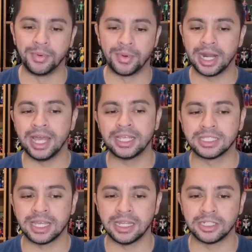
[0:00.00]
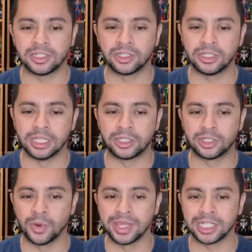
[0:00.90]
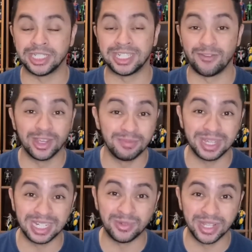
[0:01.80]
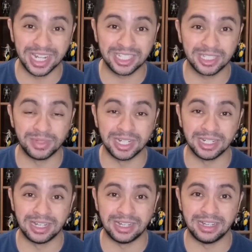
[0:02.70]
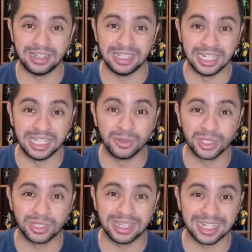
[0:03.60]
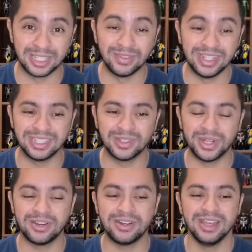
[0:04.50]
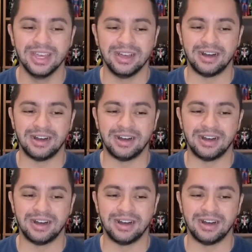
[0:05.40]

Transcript: But what I like is that it's showing that she's definitely gonna be doing, like, some illegal activities going on.